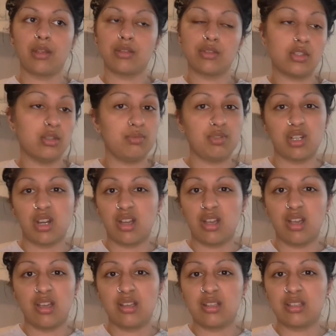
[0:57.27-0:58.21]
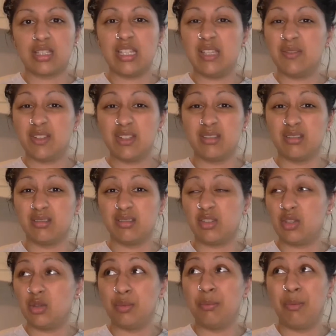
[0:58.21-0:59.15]
Superdrugs, even
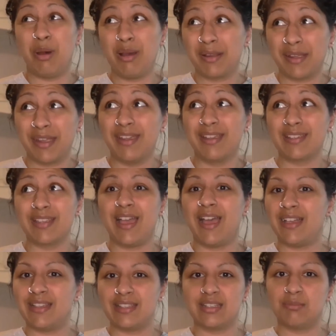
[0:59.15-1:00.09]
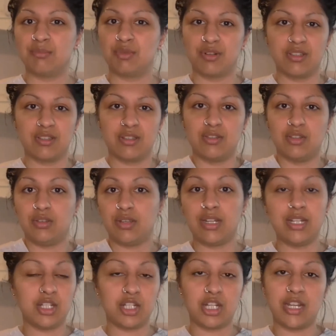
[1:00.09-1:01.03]
supermarkets like Asda, Morrison's. You can
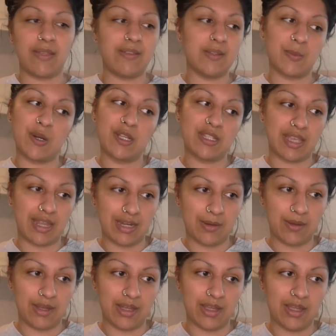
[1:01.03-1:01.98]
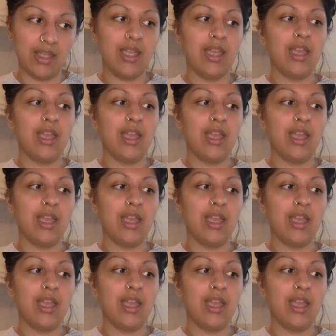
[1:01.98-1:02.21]
literally get these products anywhere.